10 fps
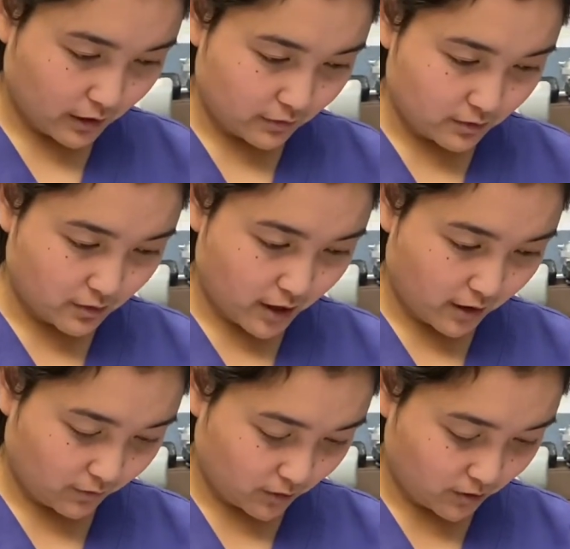that, I'm
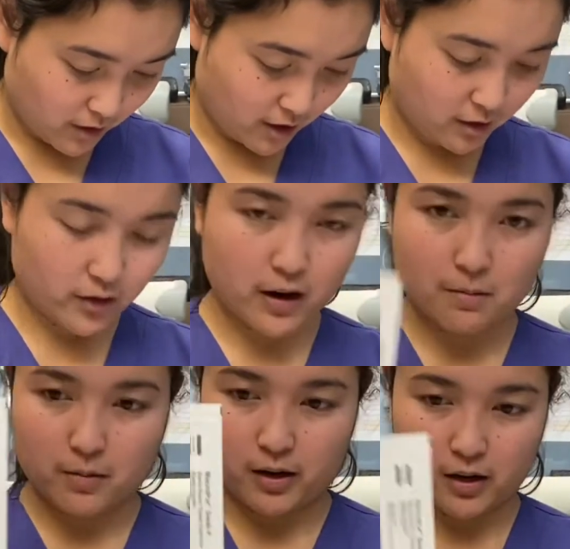going to go ahead and grab
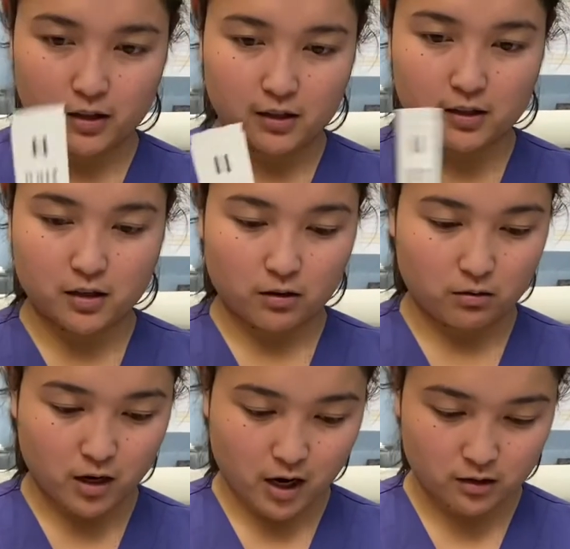my sterile cotton